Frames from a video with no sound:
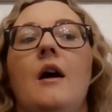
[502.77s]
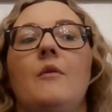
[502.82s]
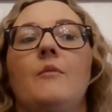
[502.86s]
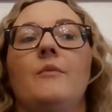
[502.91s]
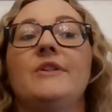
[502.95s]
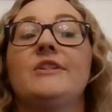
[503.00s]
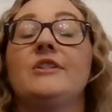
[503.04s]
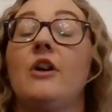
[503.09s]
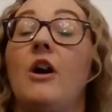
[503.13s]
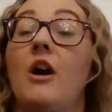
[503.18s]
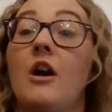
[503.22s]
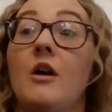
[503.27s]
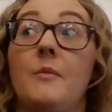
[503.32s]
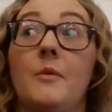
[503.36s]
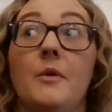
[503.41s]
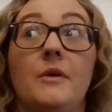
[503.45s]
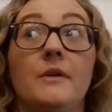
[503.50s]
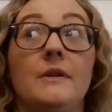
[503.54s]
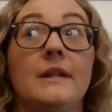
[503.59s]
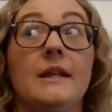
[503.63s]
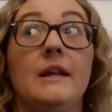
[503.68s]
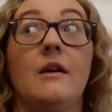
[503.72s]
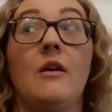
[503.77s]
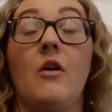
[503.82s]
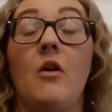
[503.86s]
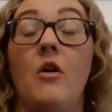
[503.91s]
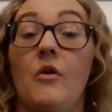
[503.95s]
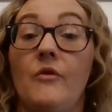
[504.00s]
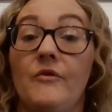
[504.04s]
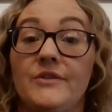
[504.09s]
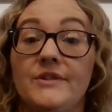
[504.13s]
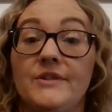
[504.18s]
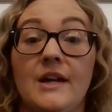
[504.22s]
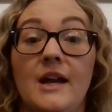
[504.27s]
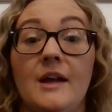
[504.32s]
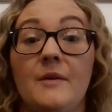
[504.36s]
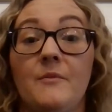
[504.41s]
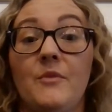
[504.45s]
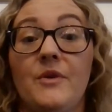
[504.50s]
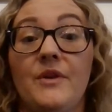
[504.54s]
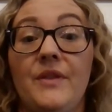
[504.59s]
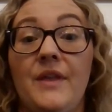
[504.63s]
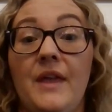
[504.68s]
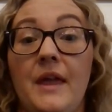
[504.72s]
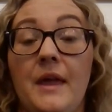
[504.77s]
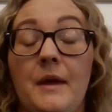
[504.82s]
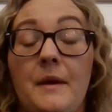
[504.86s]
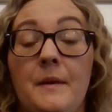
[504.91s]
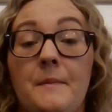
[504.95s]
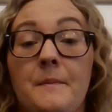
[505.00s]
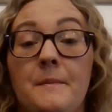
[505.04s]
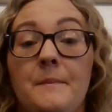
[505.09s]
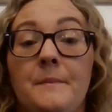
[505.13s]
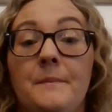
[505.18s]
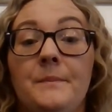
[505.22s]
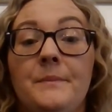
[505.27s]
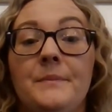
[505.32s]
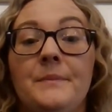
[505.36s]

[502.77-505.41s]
We talk about Aliyah all the time with him.